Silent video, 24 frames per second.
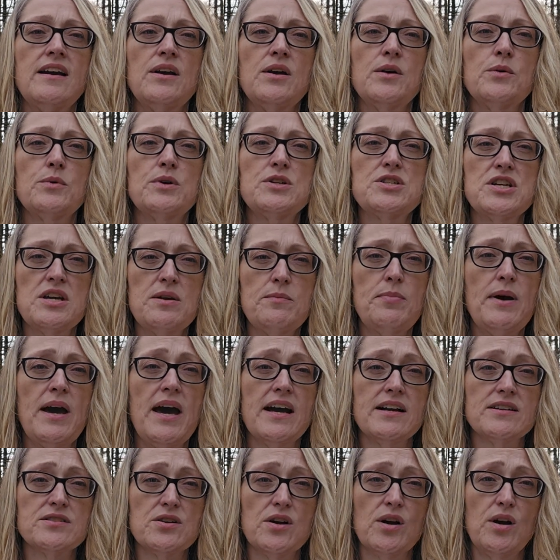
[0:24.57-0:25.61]
which
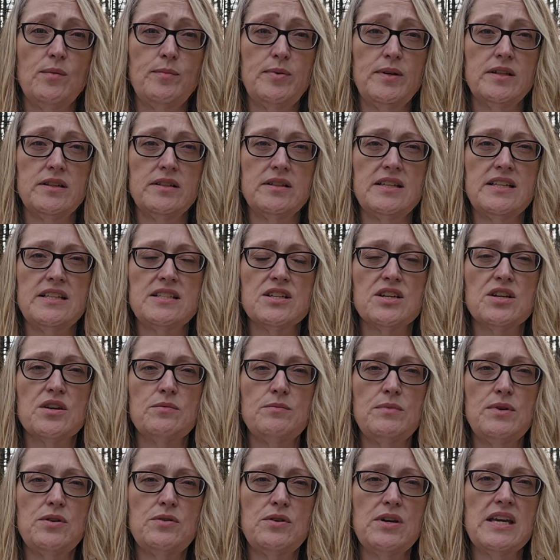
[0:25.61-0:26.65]
impacts our ability to
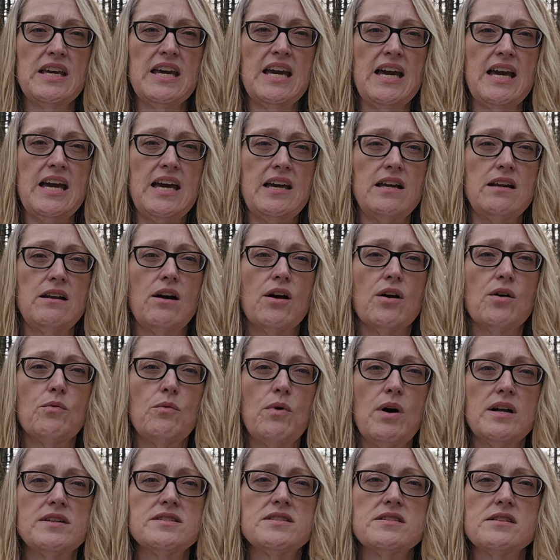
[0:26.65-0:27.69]
communicate our
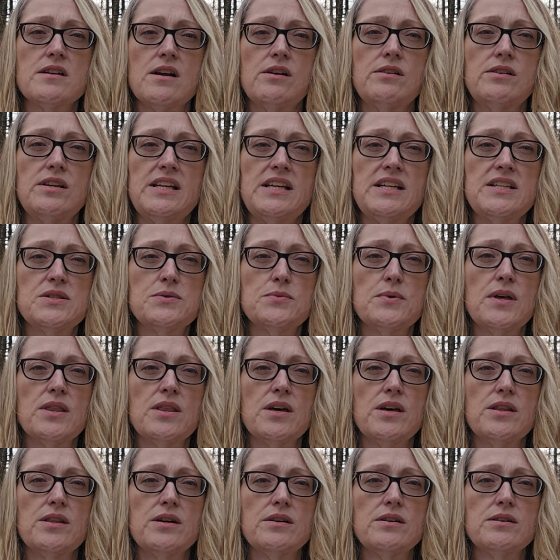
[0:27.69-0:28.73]
wants and our needs with
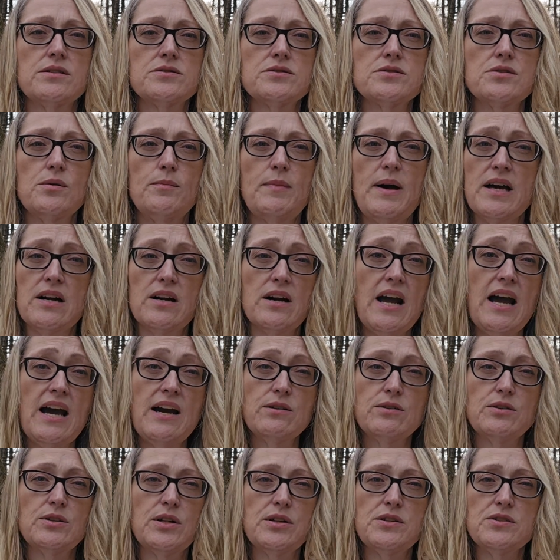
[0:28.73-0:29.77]
others. No matter how
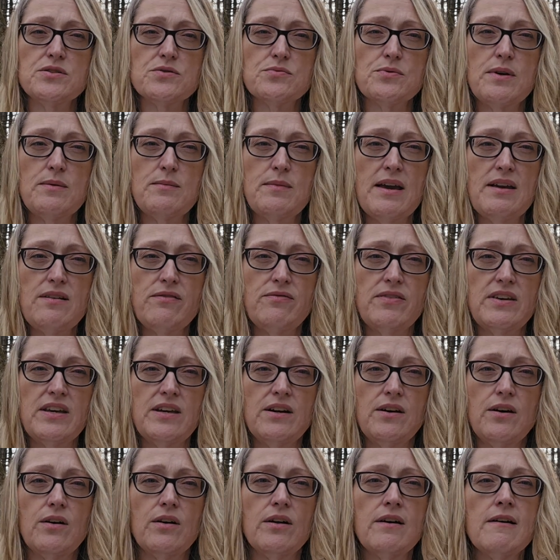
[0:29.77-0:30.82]
close we may
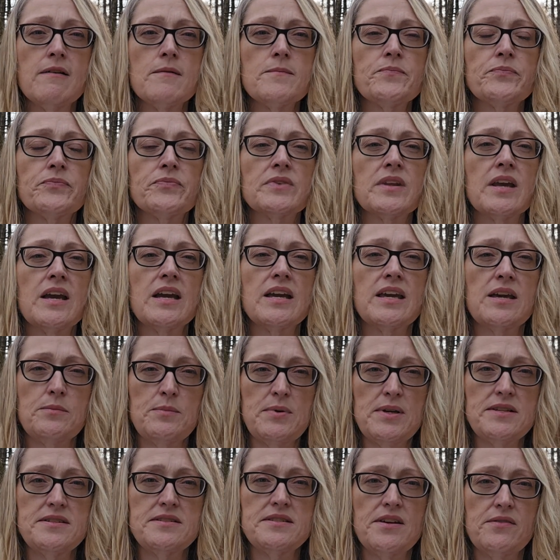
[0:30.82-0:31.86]
feel, it can
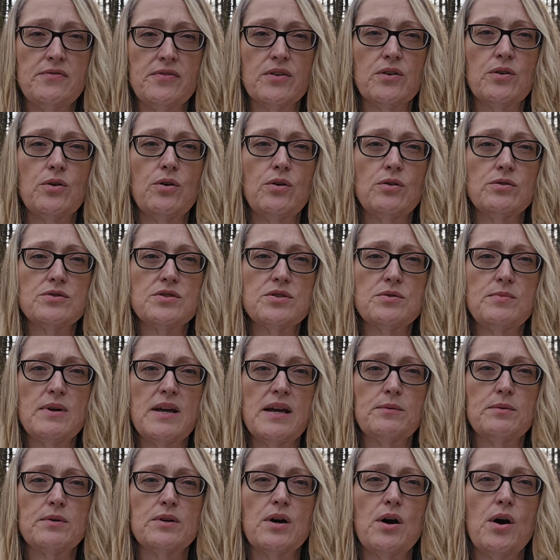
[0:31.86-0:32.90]
be difficult to be
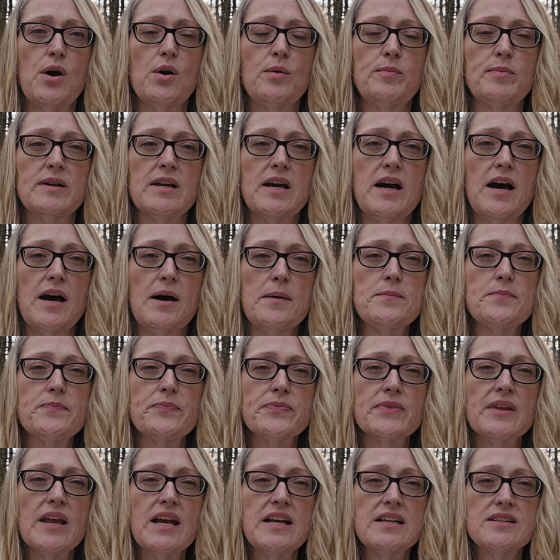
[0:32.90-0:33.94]
able to open up.
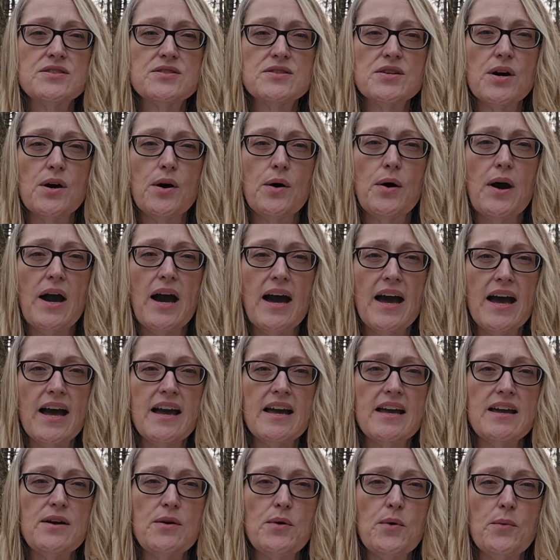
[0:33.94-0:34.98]
And so
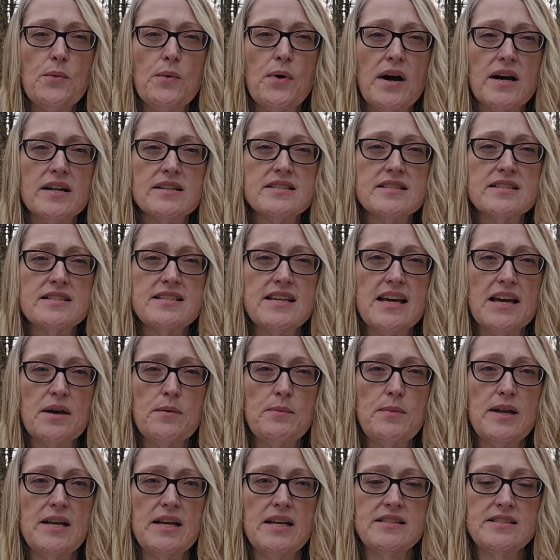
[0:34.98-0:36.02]
I want to take a
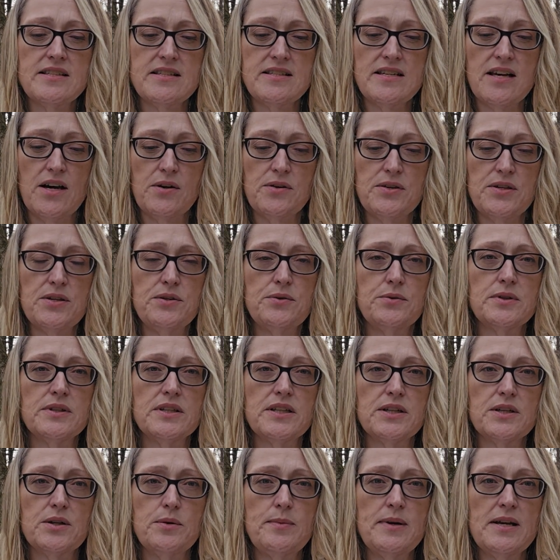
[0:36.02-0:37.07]
minute to tell you a
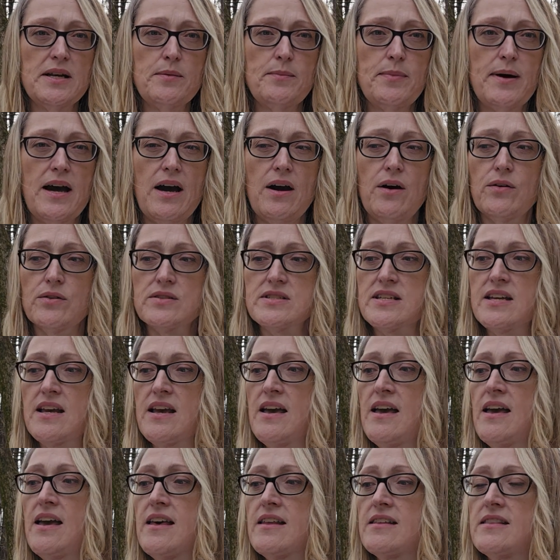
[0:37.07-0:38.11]
little bit about
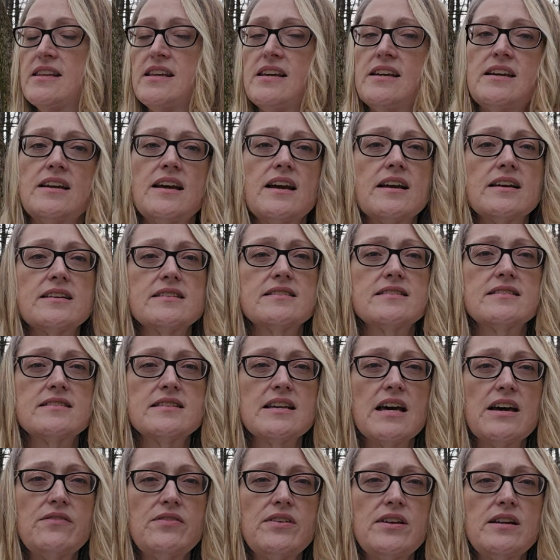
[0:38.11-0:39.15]
the
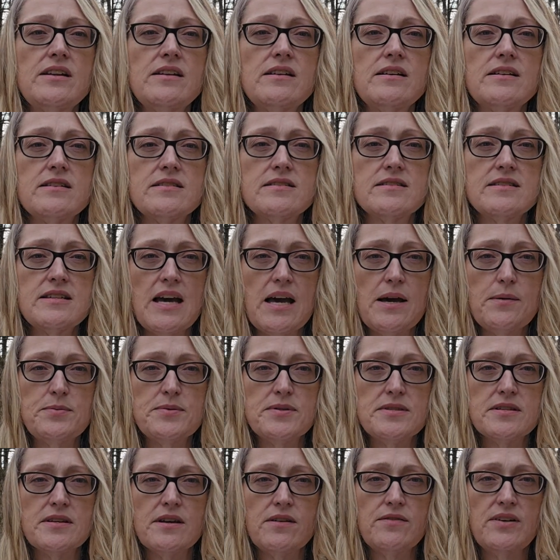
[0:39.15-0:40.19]
7
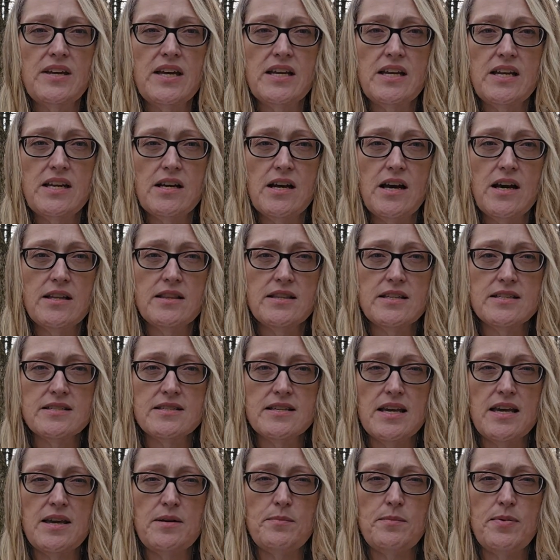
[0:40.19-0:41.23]
steps of getting on the
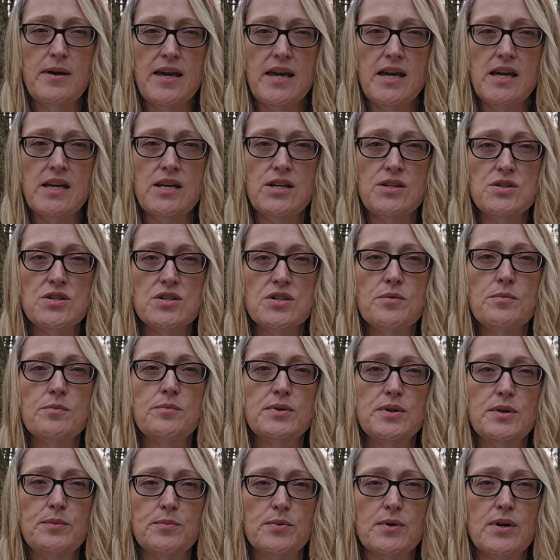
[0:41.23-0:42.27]
same page
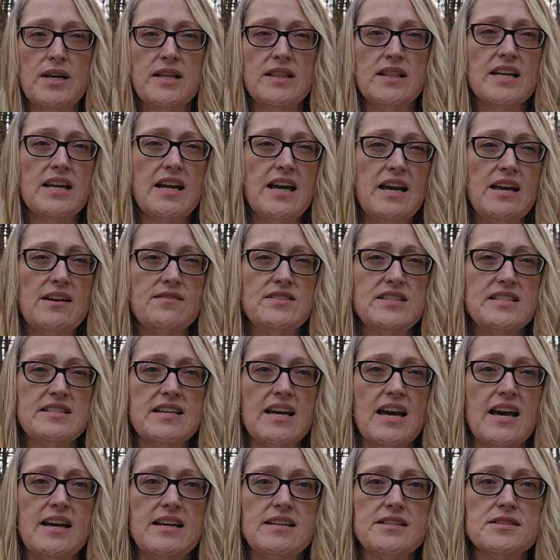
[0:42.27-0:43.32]
blueprint that I have
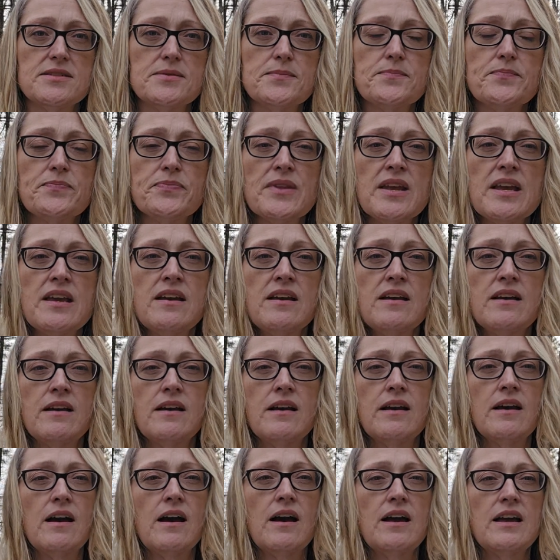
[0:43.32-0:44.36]
designed.
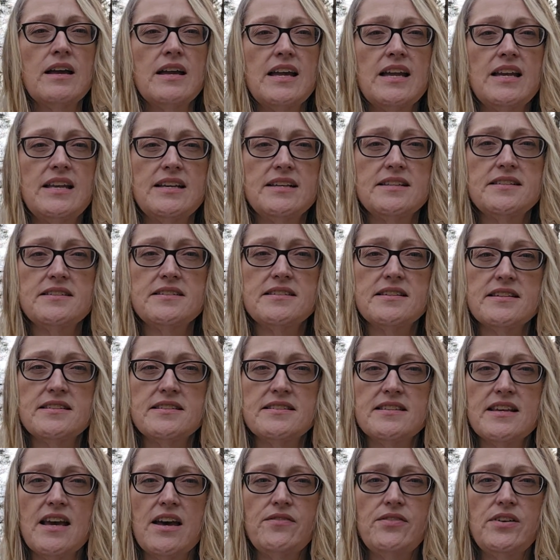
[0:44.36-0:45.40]
It is
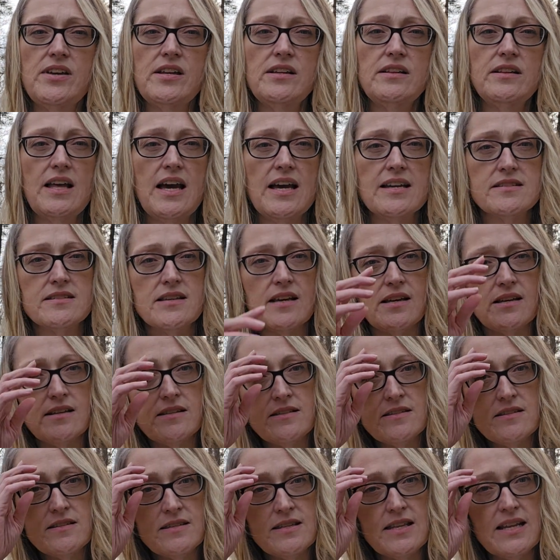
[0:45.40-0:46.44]
7
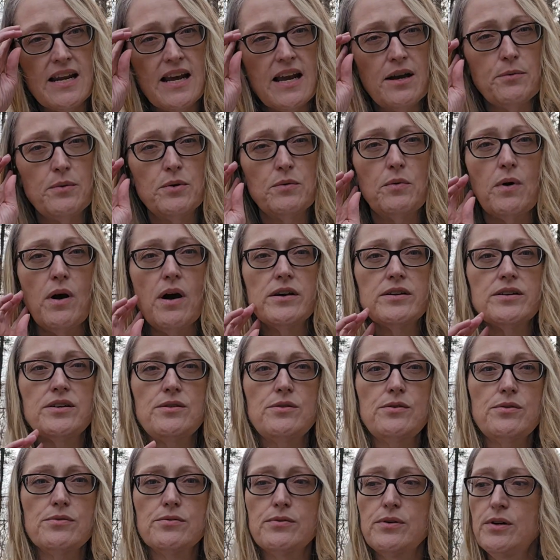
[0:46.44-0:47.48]
lessons that I would walk you
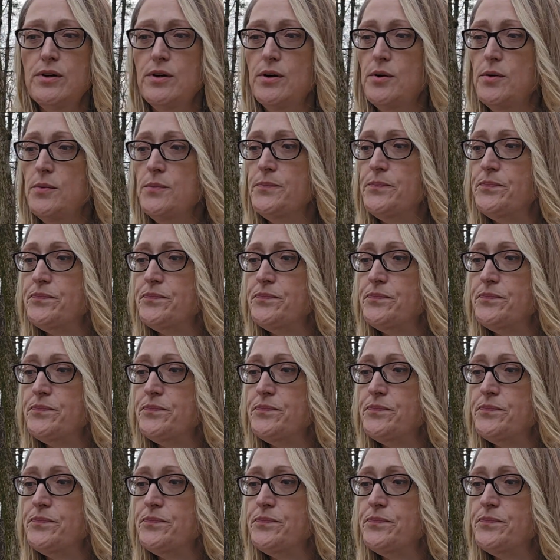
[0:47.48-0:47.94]
through.